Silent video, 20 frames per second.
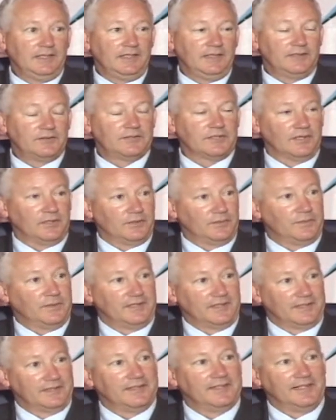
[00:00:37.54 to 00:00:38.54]
So
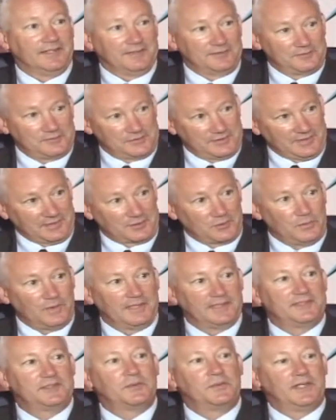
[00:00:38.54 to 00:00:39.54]
it's
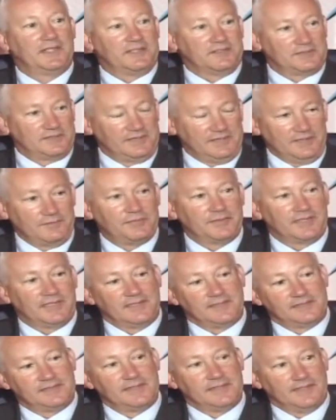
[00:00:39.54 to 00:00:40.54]
quite a
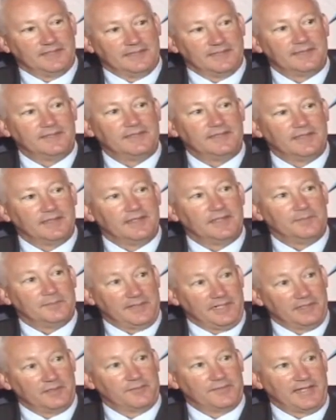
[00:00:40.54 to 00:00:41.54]
significant
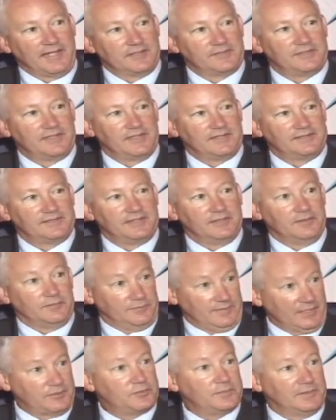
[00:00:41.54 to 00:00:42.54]
amount of assets and
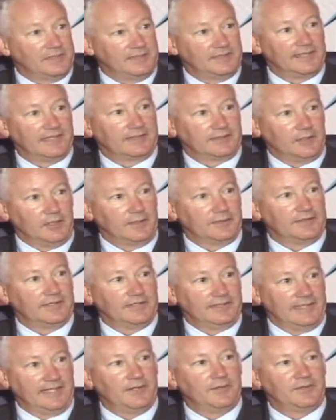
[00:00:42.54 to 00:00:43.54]
investment that Guardian
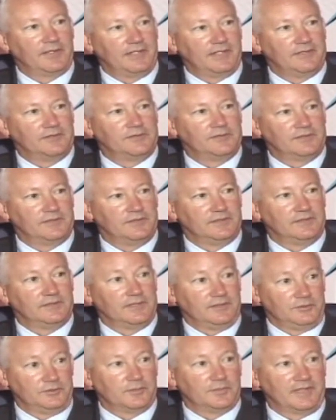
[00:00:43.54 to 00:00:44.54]
now has
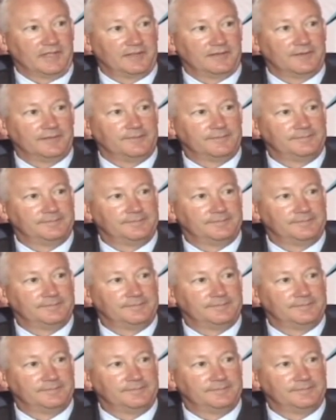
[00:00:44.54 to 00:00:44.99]
in Jamaica.